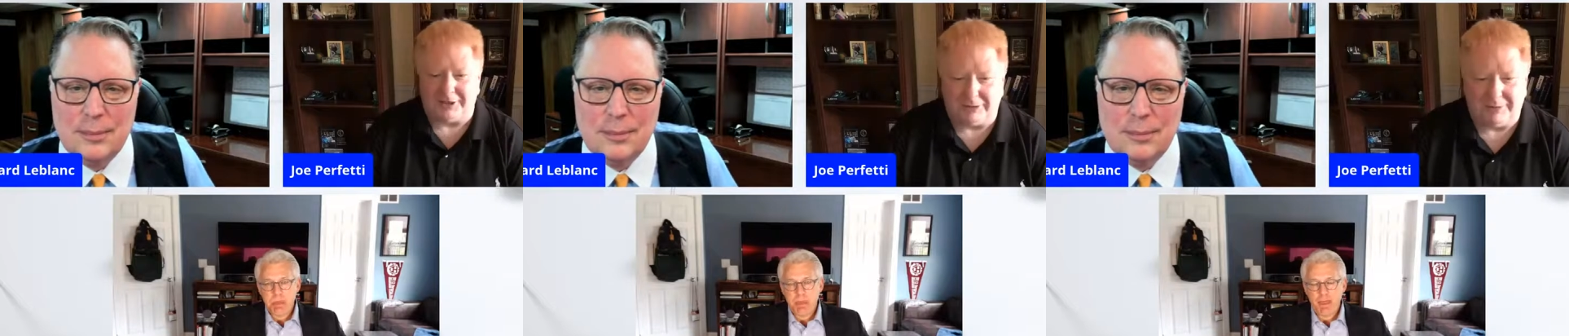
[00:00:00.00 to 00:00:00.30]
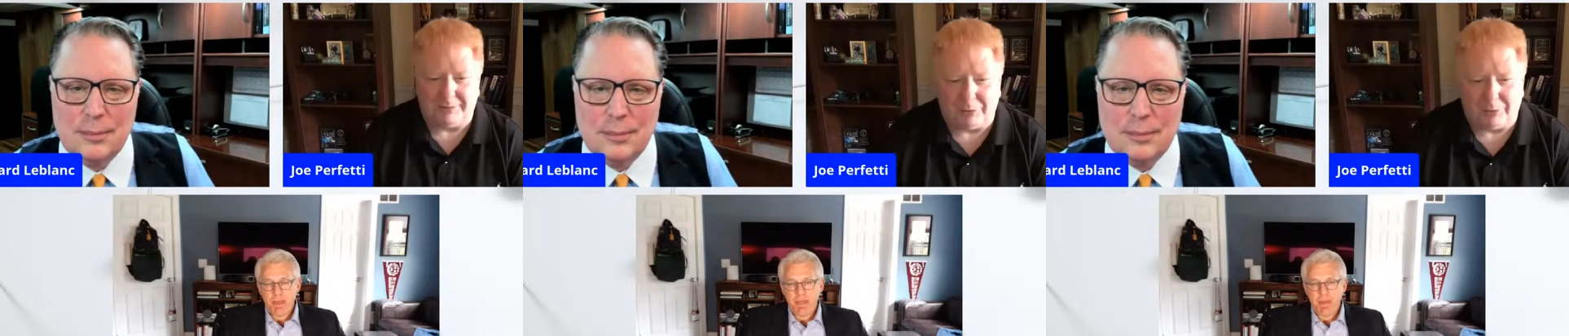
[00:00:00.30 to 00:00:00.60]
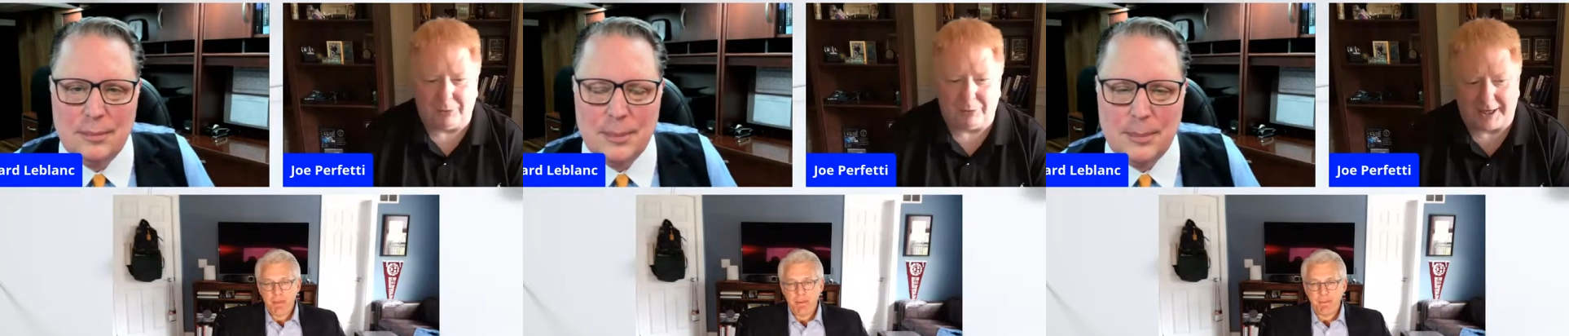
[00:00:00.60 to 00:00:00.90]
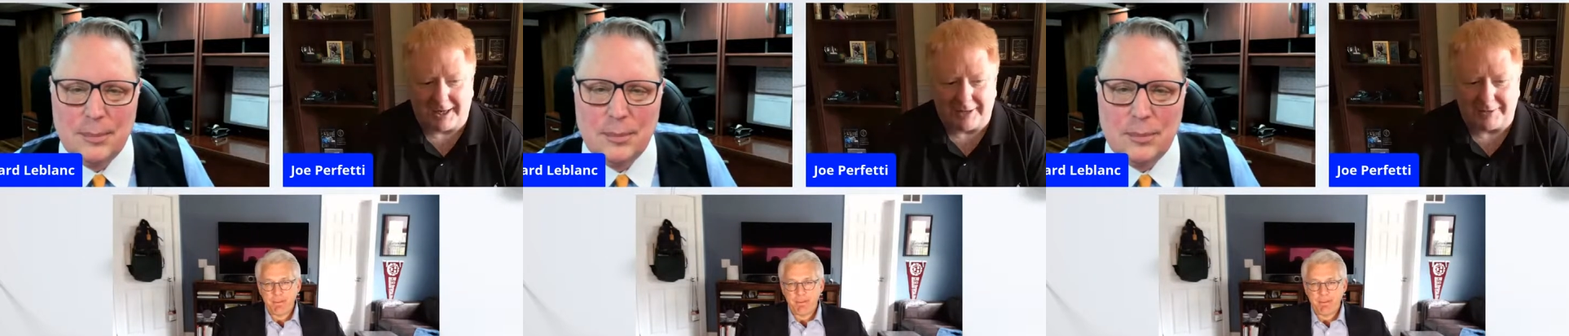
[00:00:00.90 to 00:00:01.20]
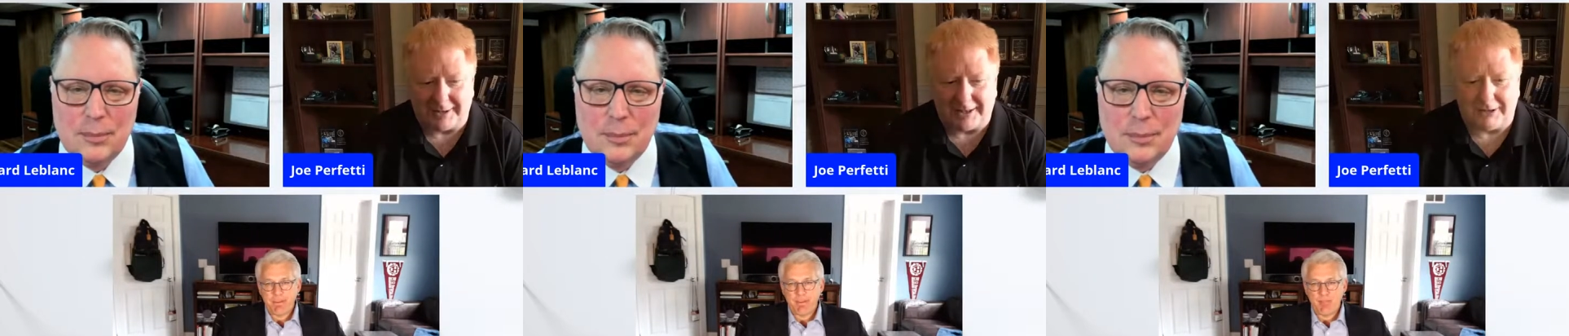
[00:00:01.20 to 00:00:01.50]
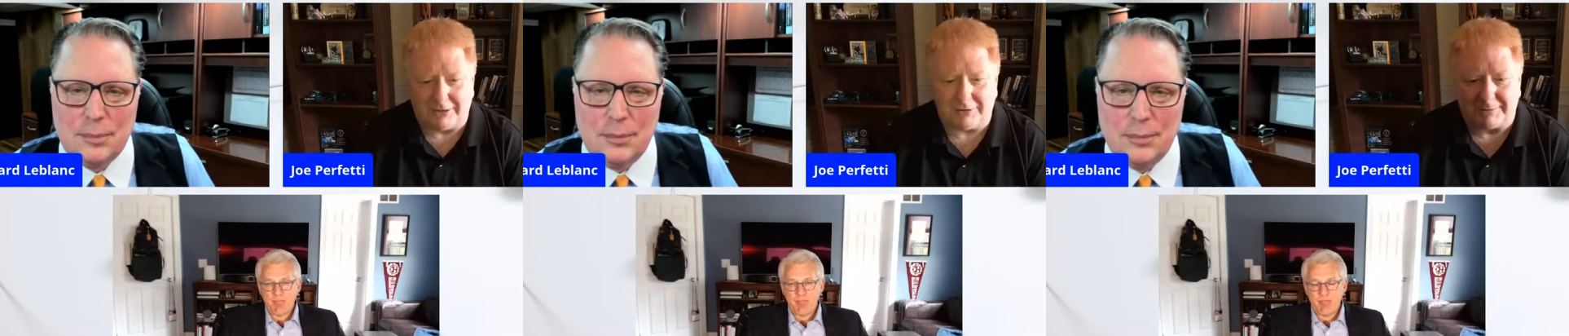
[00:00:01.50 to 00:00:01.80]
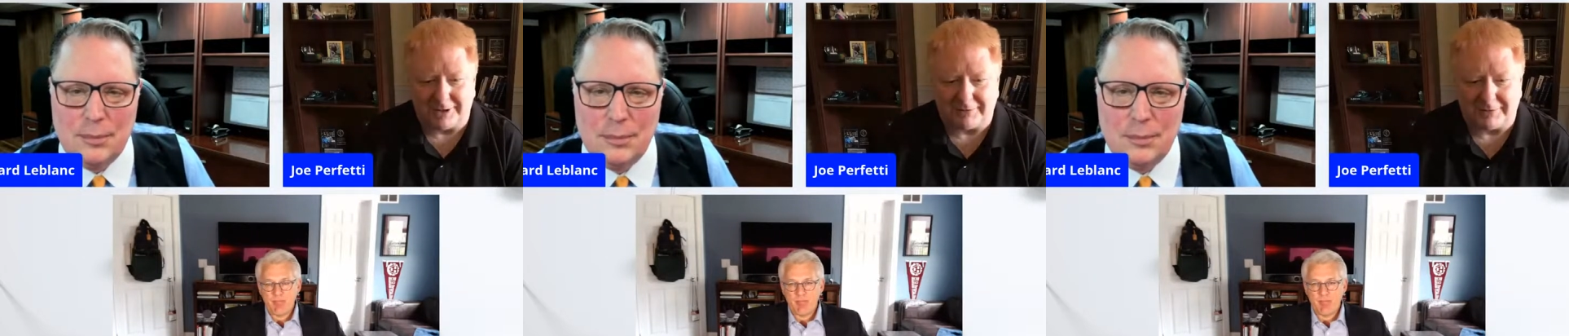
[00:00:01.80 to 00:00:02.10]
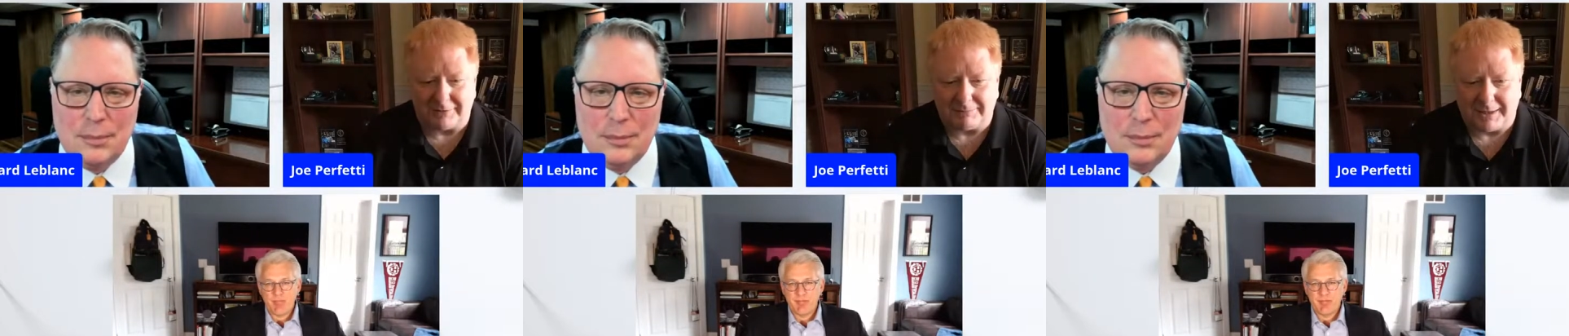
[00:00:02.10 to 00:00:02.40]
Speaker 1: and, so many boards, I don't think they know themselves,